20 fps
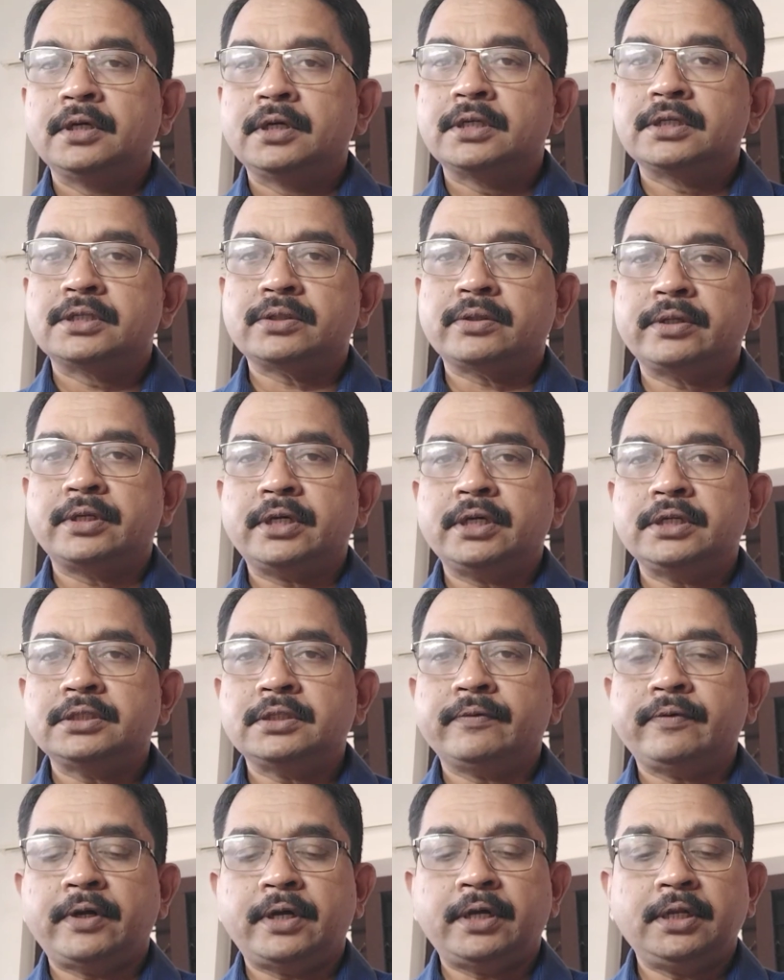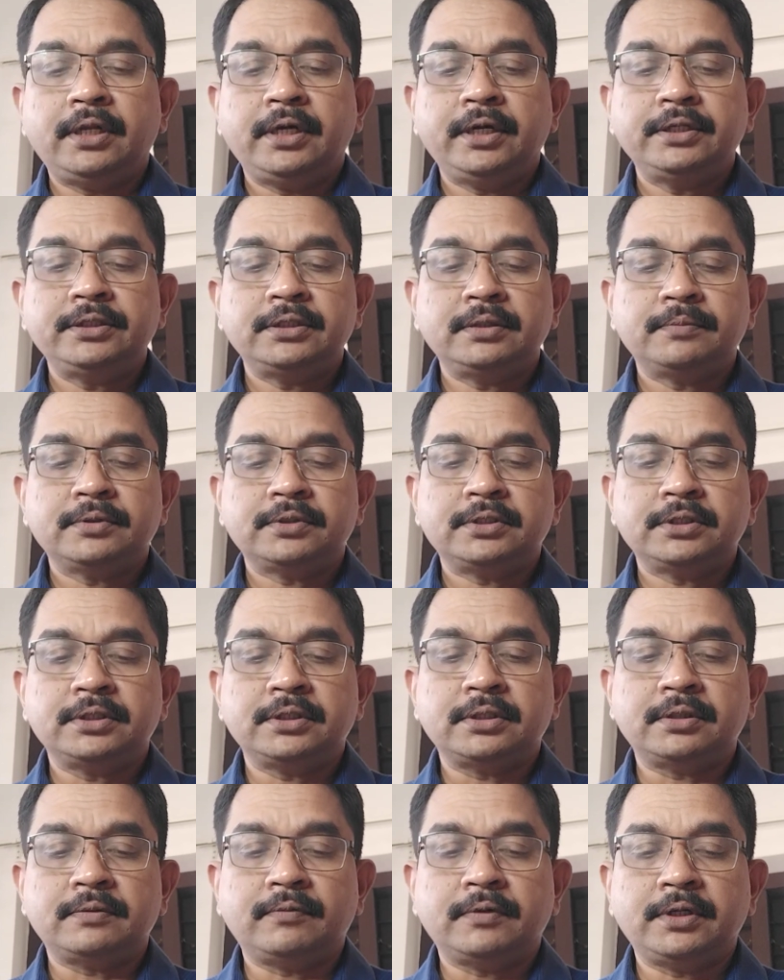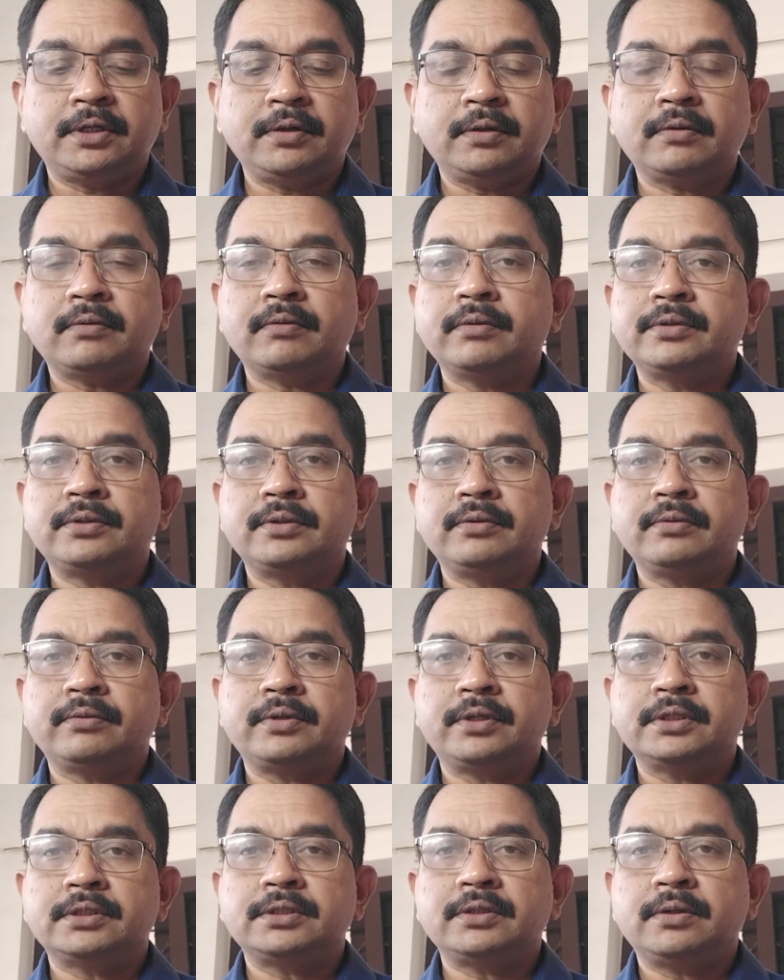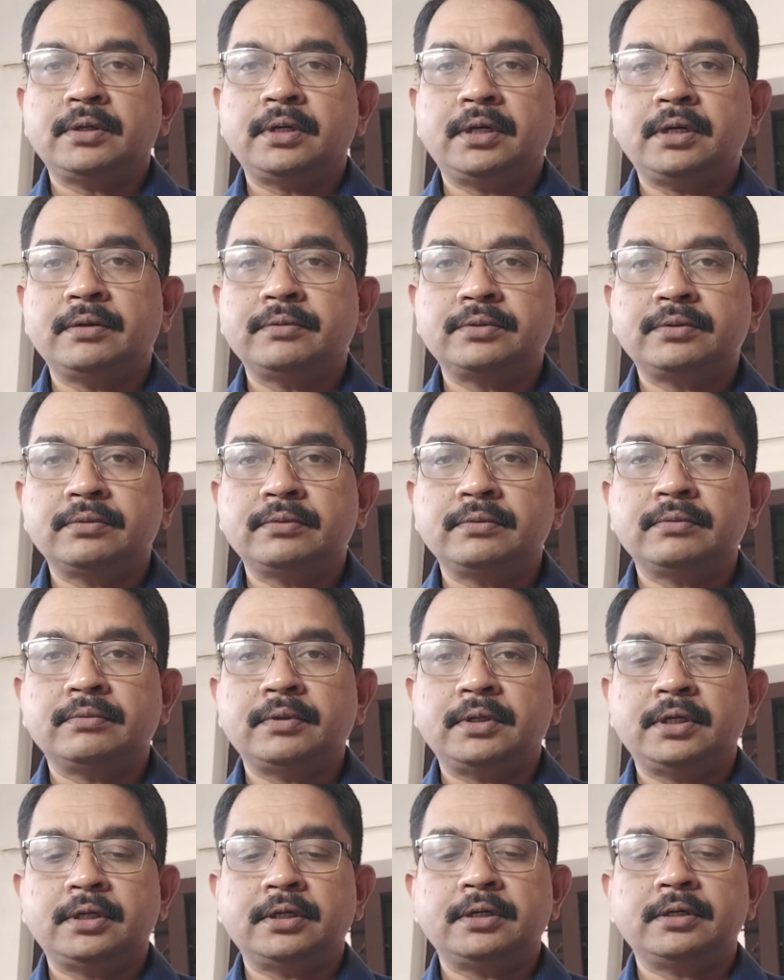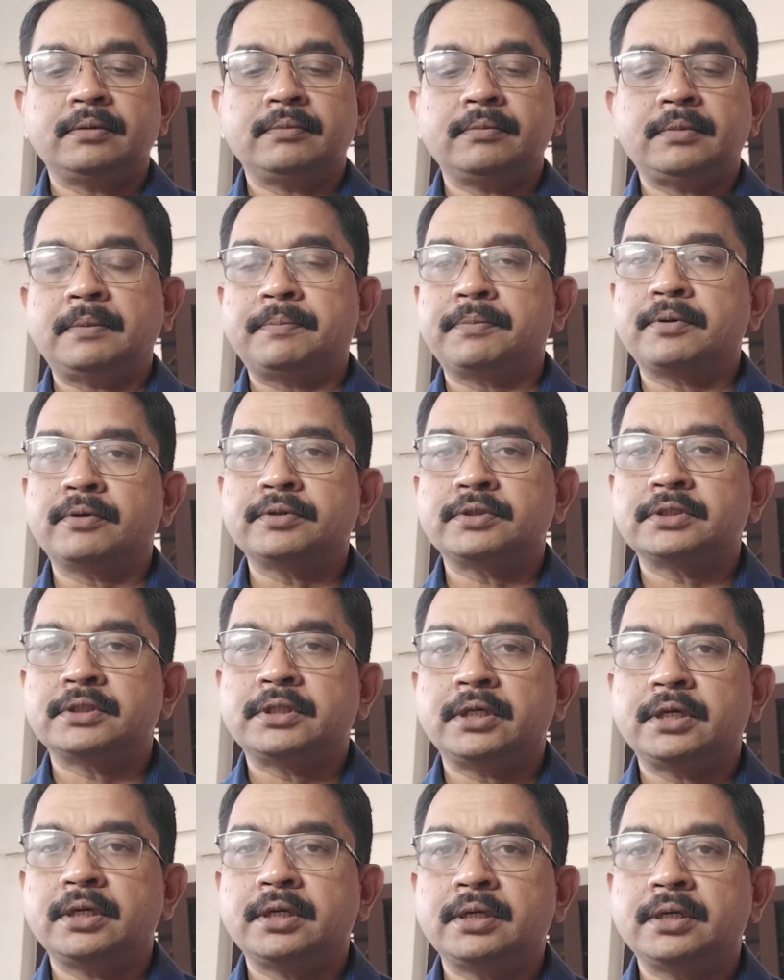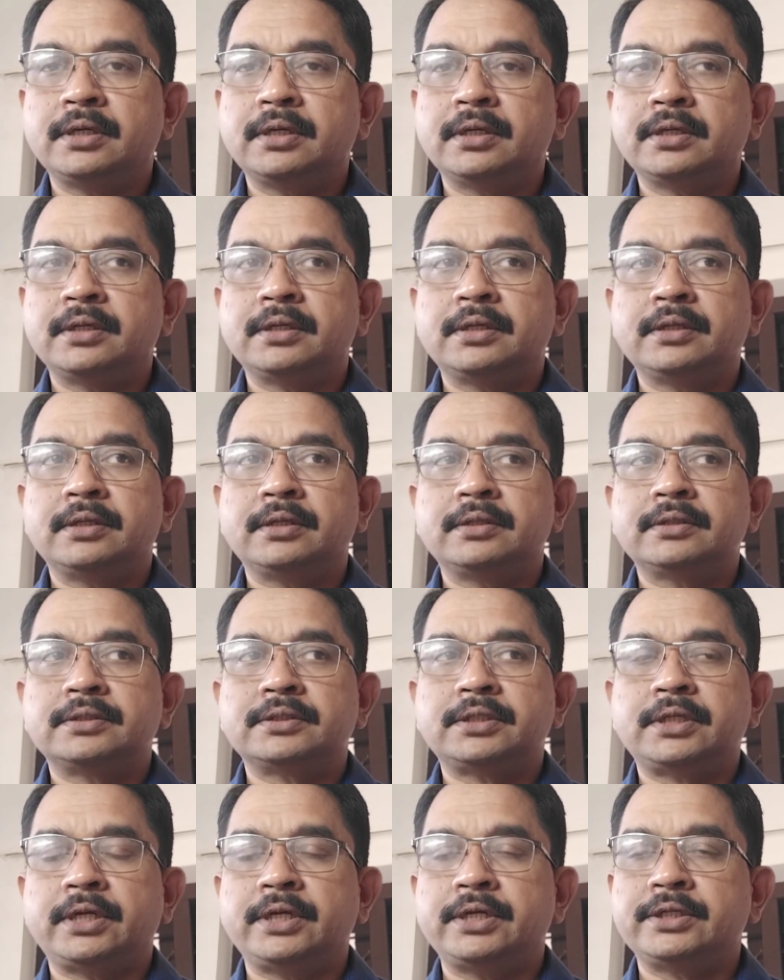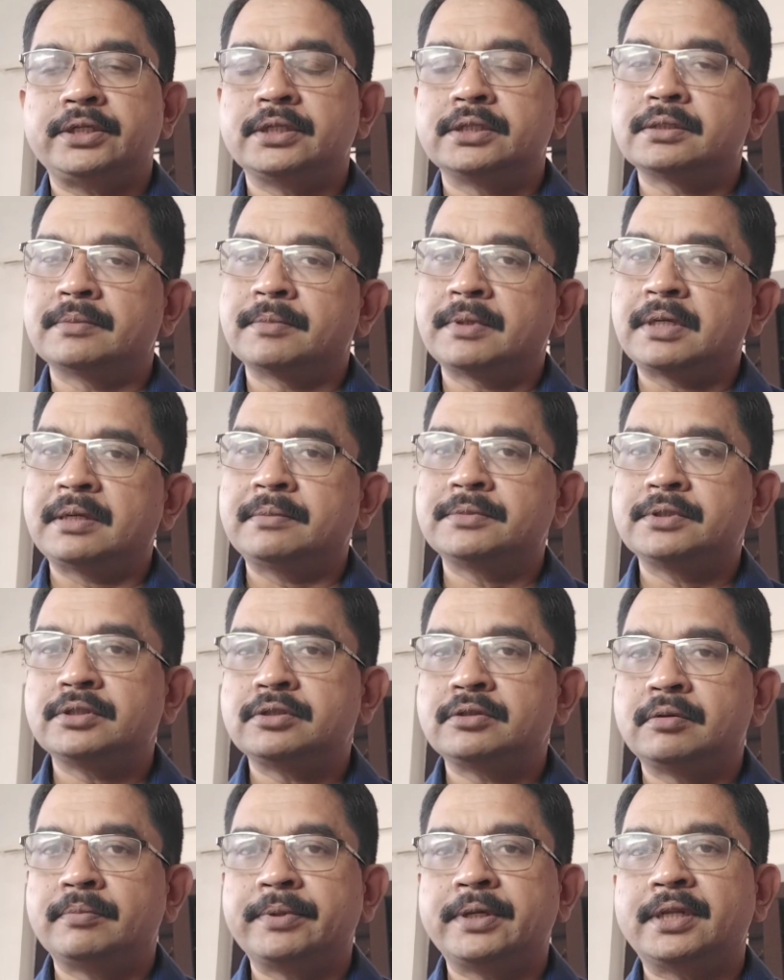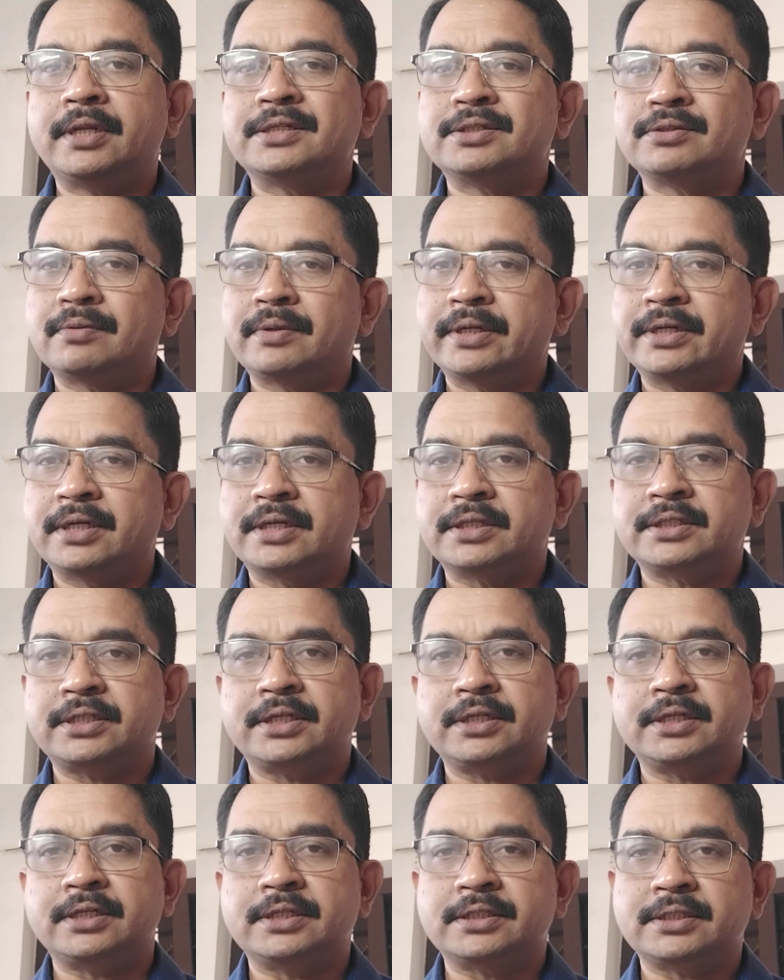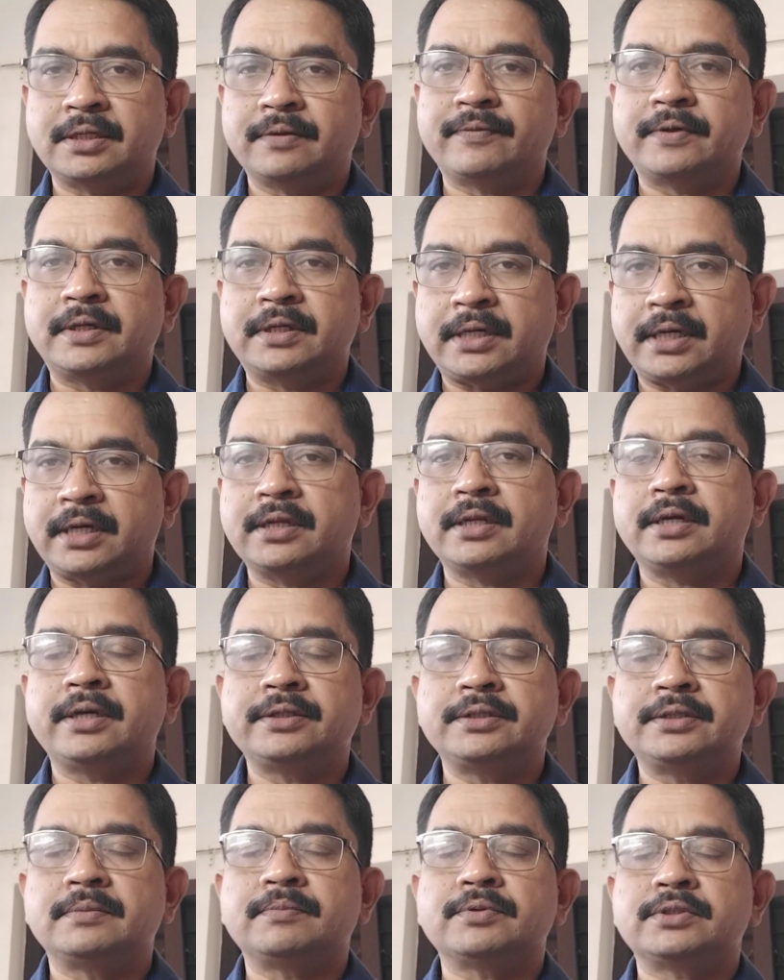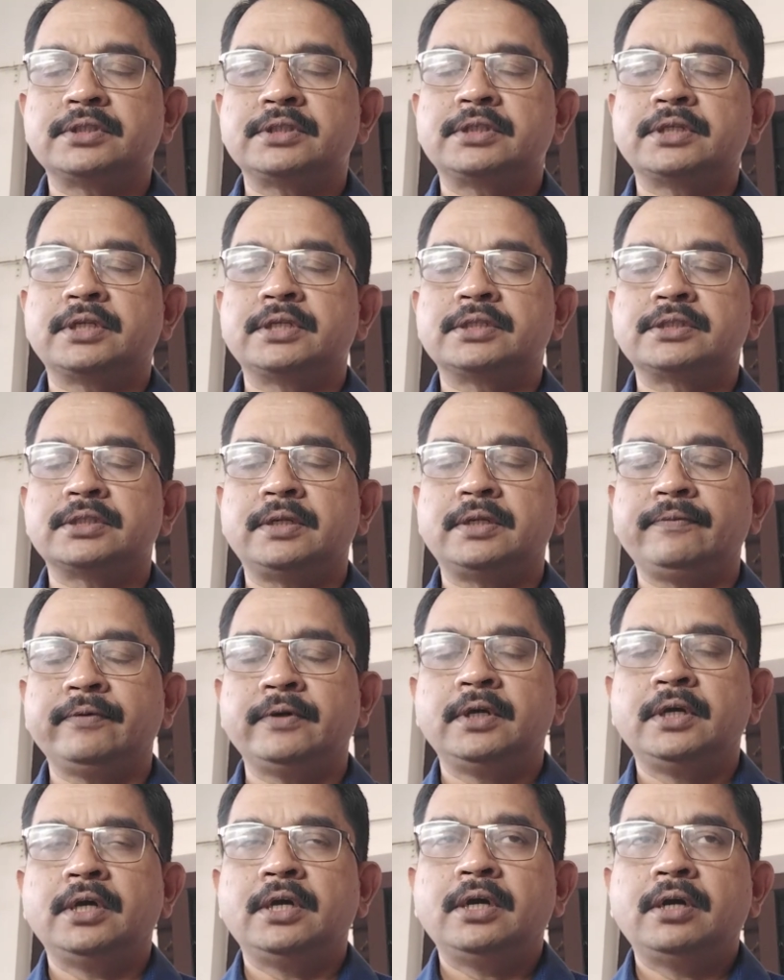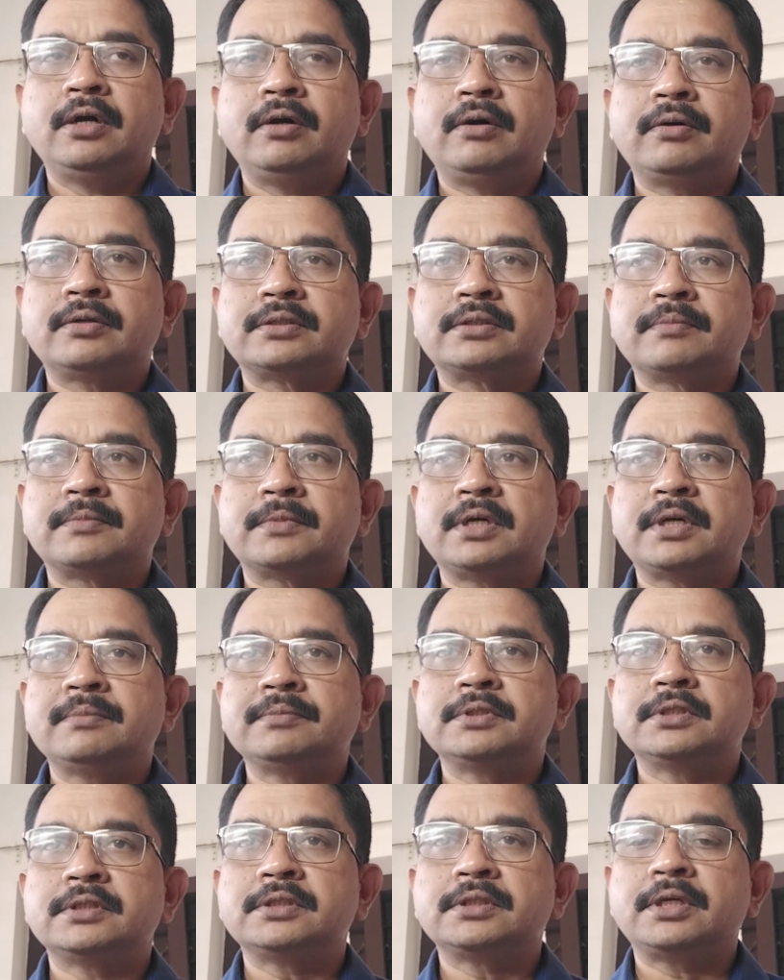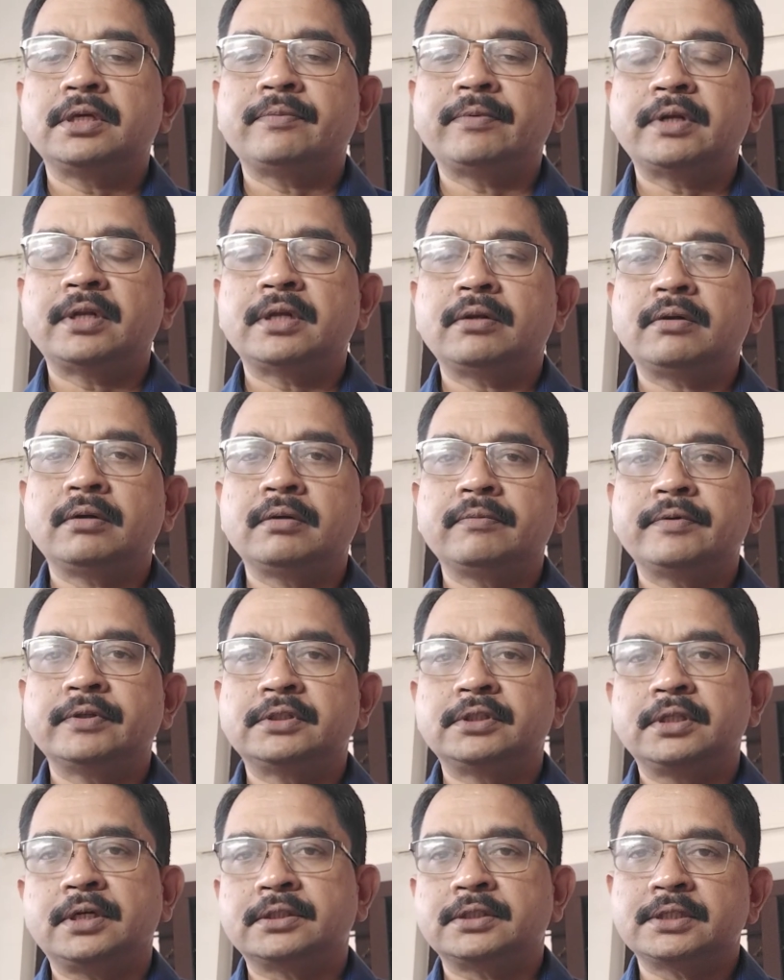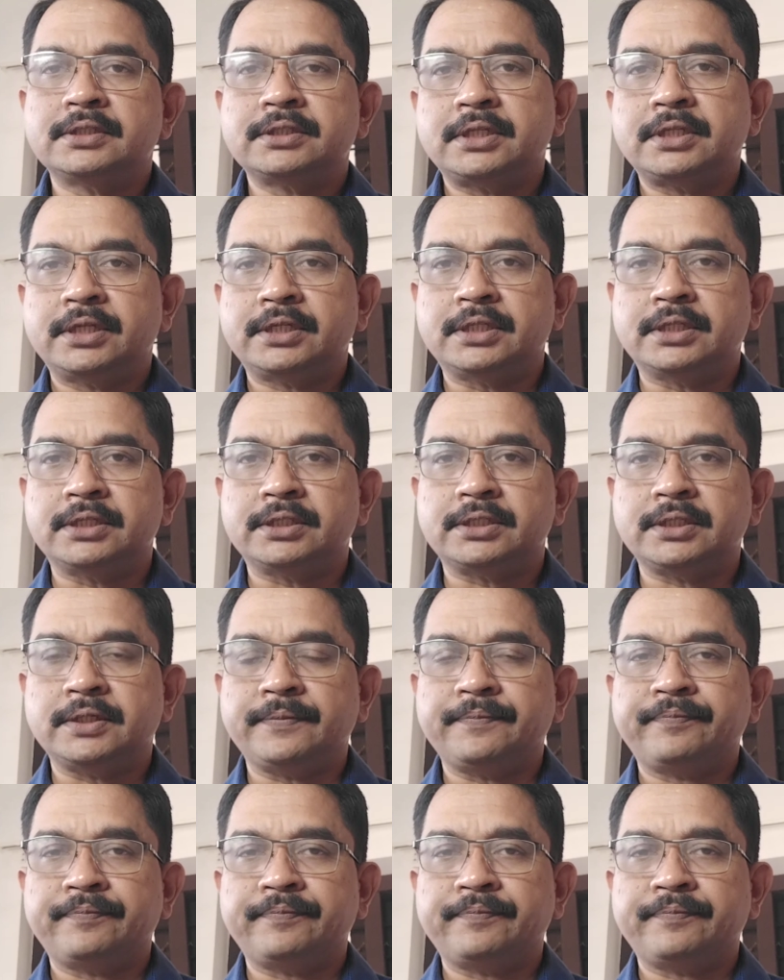So in case of hand hygiene procedure, what you are going to do is you have to approach the station. Sometimes this will be an isolated station itself, a hand hygiene procedure itself, or sometimes it's given along with the other stations.